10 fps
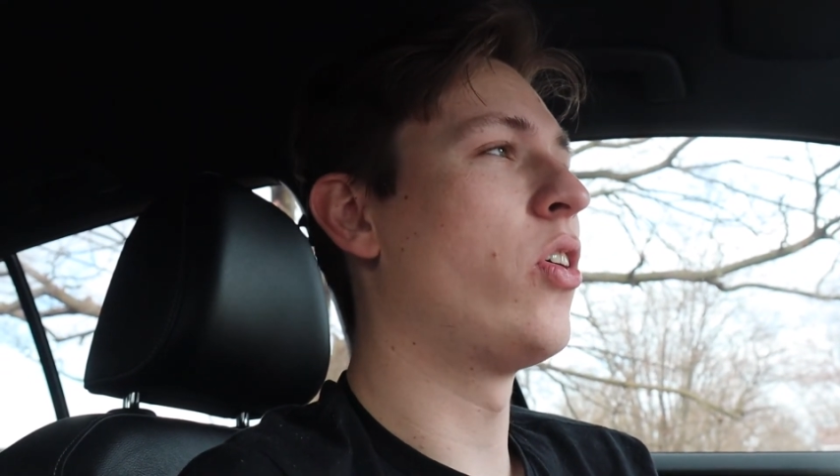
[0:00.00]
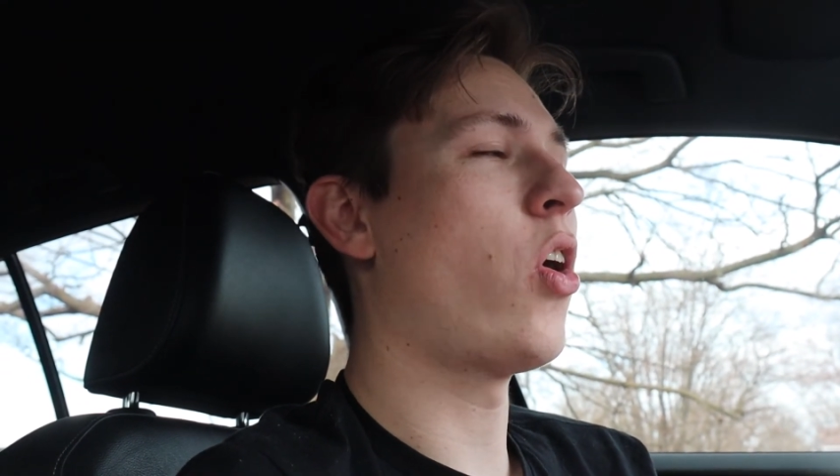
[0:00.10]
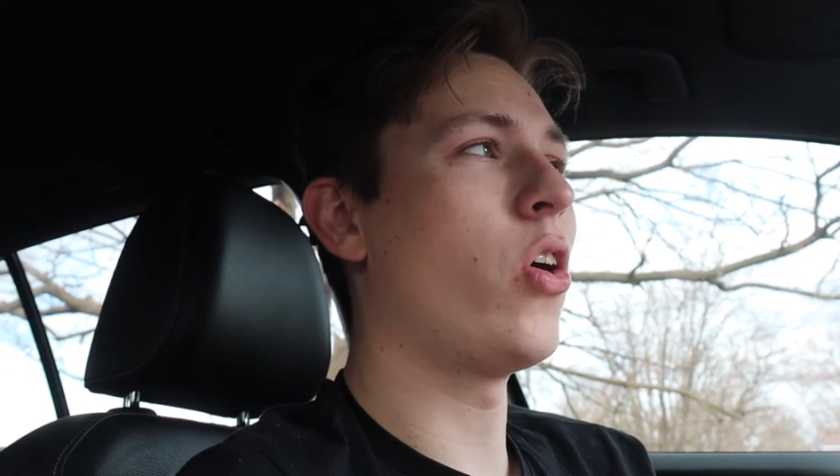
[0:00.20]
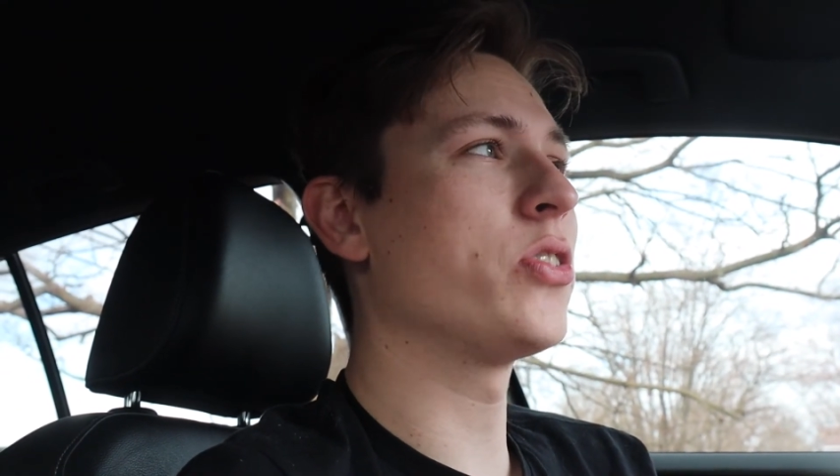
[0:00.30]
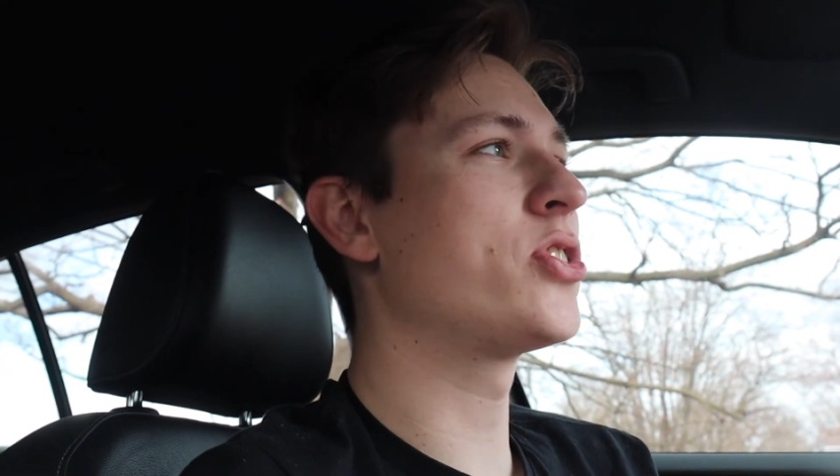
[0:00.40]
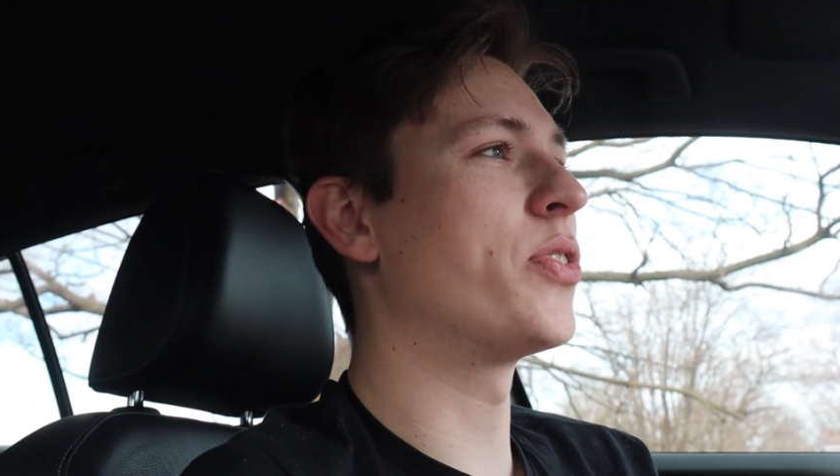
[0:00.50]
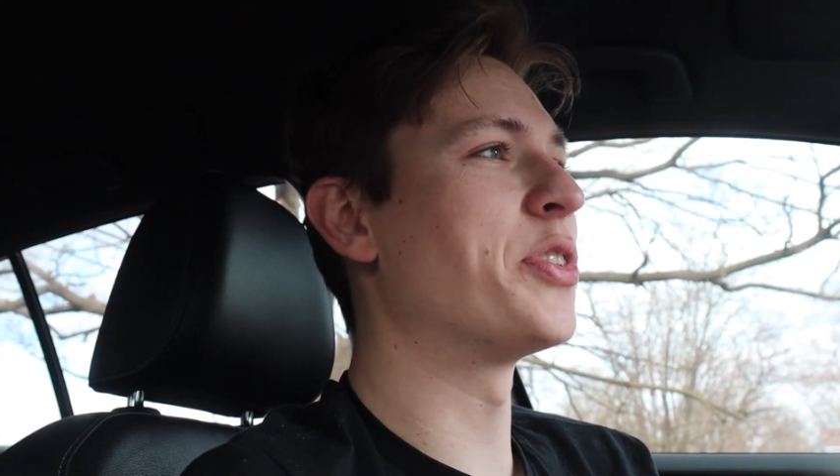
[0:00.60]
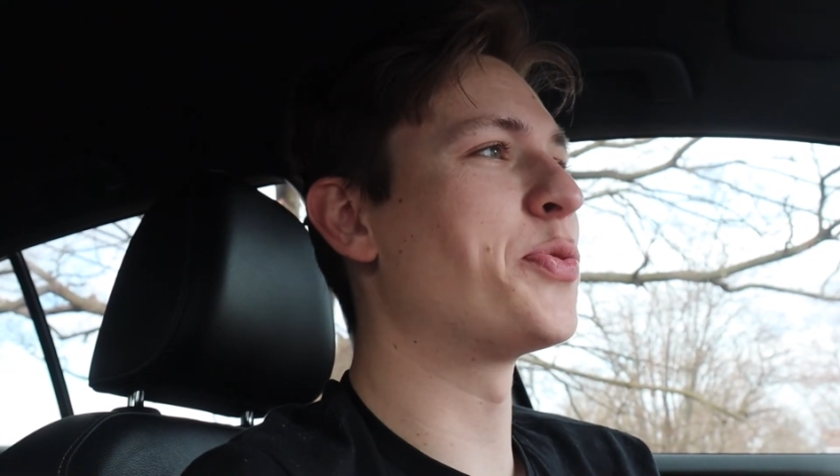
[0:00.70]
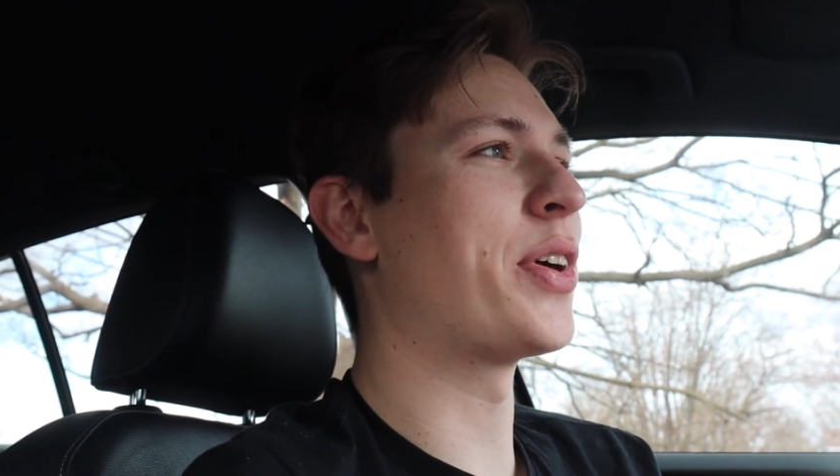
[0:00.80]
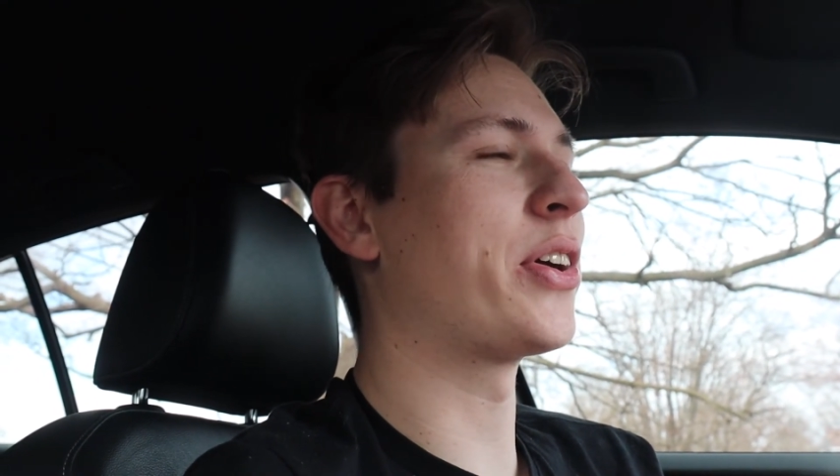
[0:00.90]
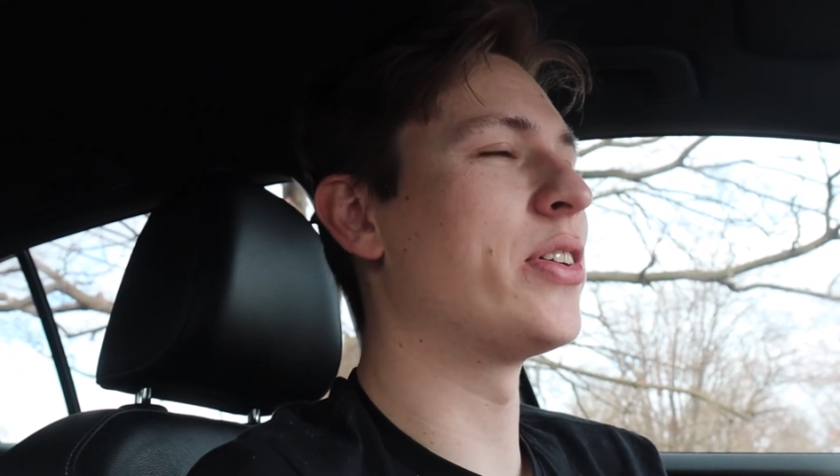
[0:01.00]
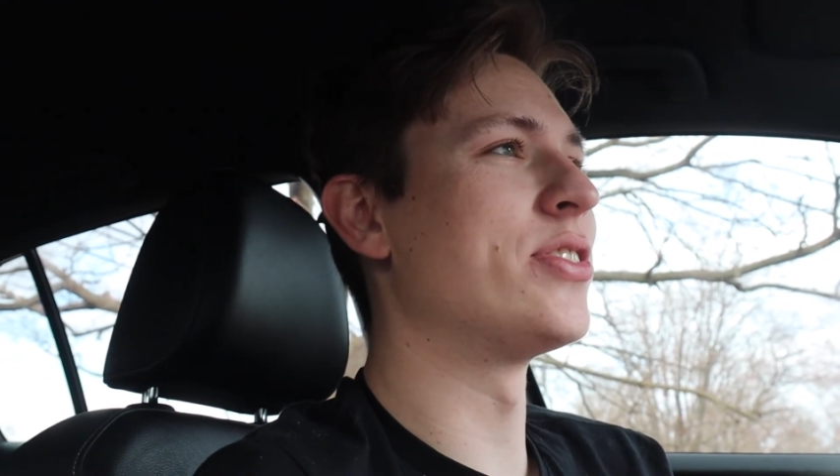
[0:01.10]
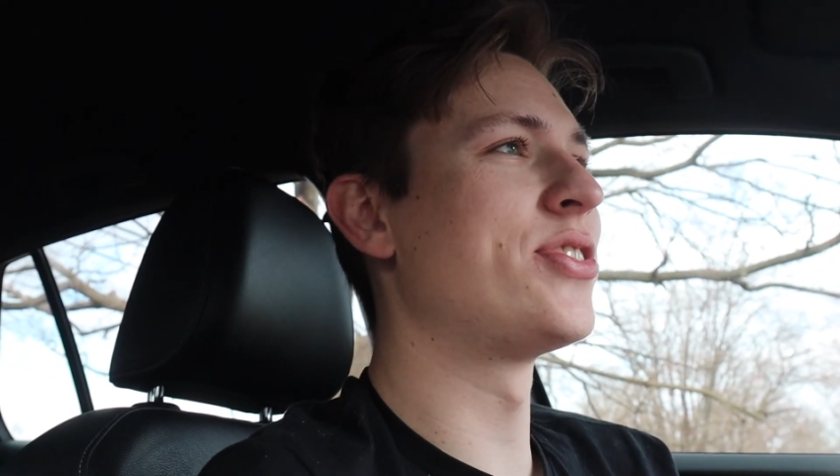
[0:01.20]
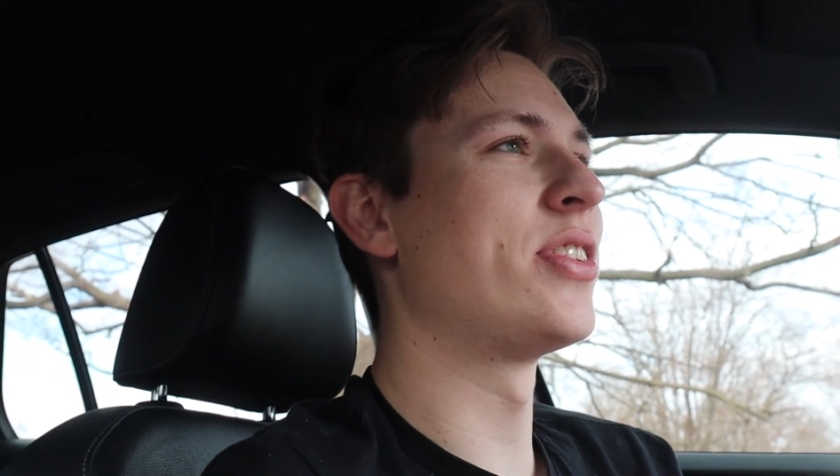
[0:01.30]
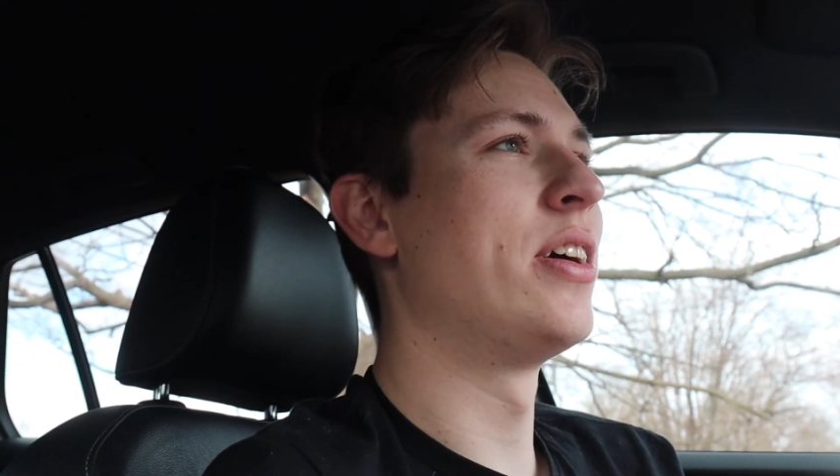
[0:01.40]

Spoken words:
all service records,